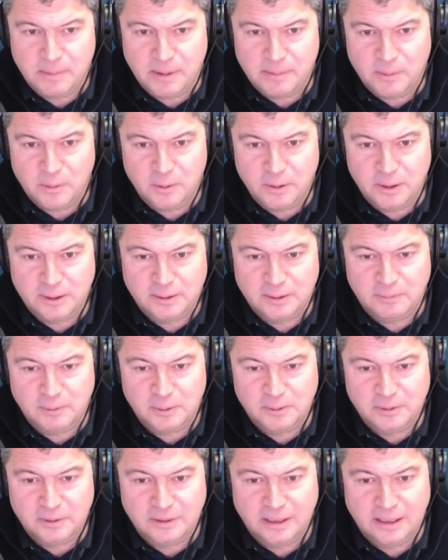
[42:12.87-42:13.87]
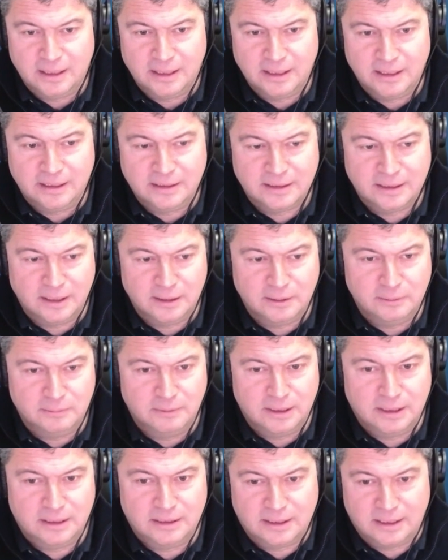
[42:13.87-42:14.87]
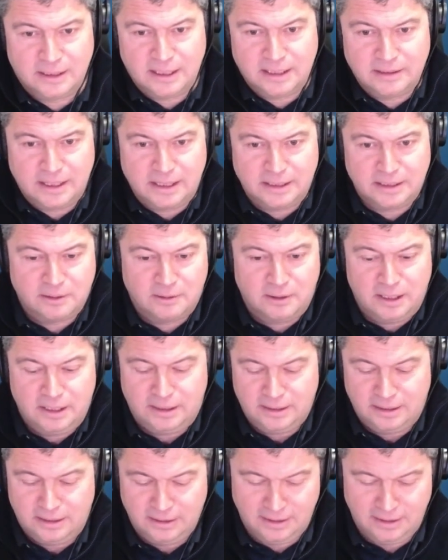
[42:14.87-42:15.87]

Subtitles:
bit more useful. So that's great.